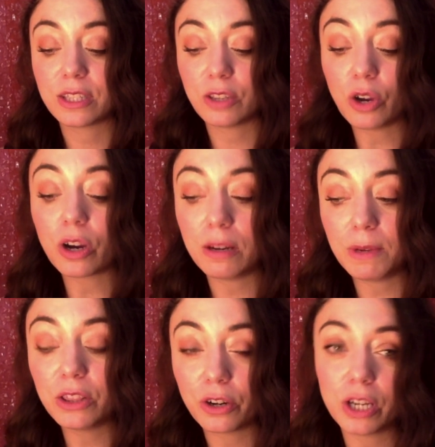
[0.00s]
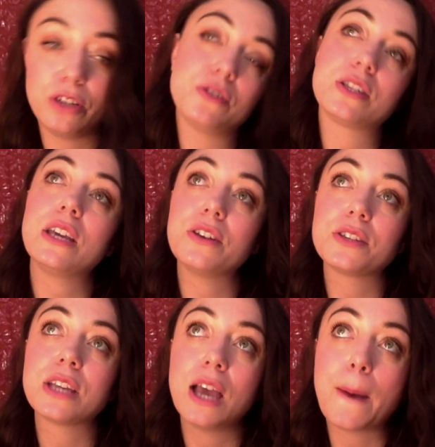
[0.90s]
you're going to be learning new
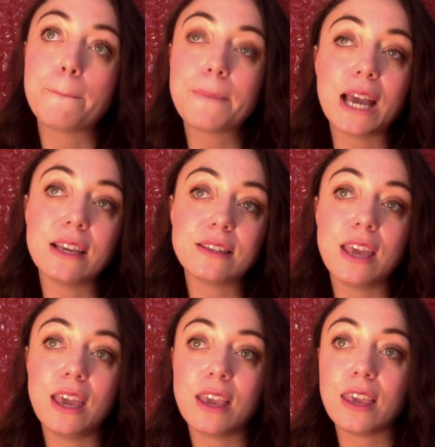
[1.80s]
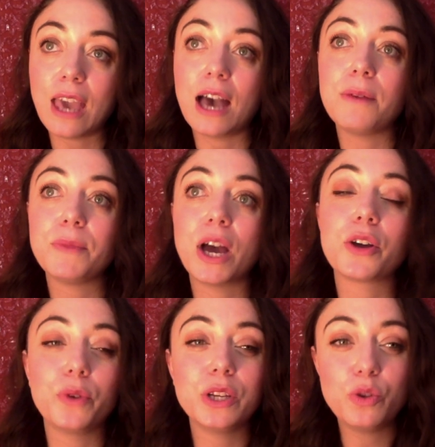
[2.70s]
skills by saying, yeah, I'm
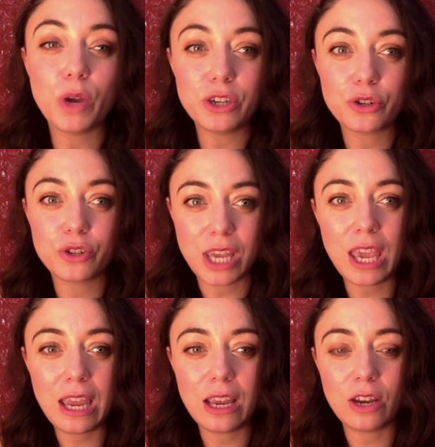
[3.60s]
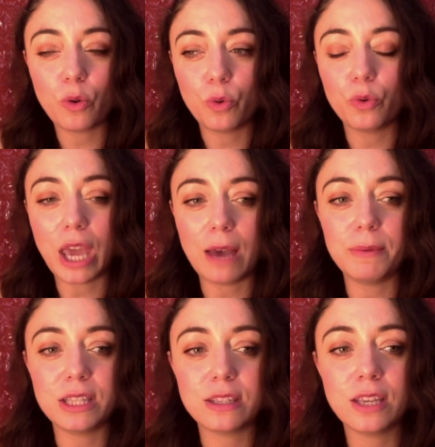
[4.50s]
not going to entertain old
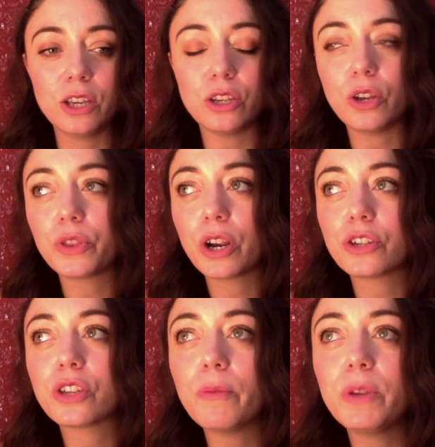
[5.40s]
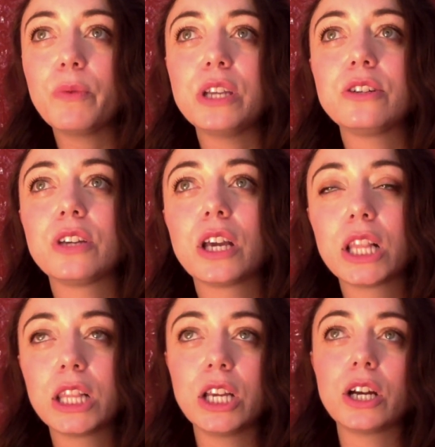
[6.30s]
habits. You know, there are so many ways you can
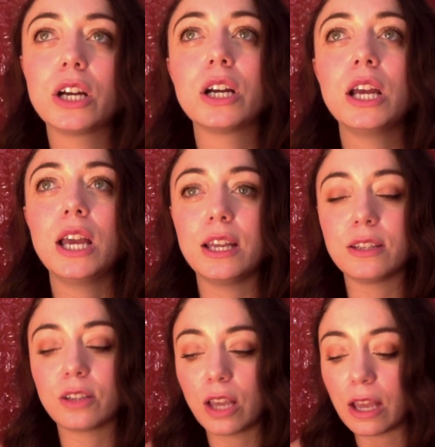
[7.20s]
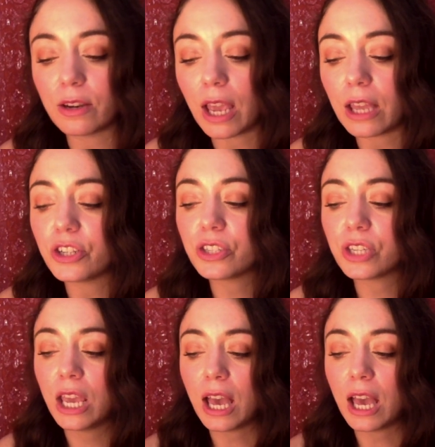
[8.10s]
clear and and and just